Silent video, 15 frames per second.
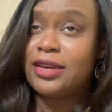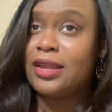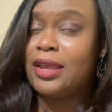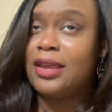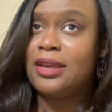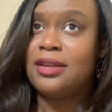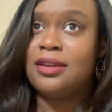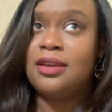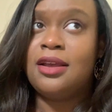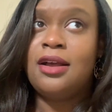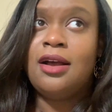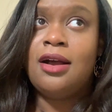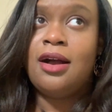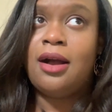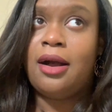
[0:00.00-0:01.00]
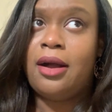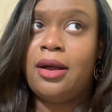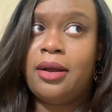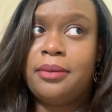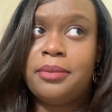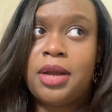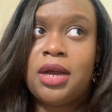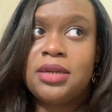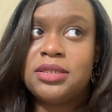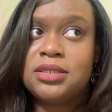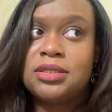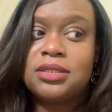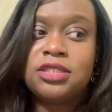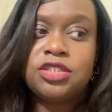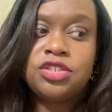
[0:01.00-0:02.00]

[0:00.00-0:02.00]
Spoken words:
And honestly,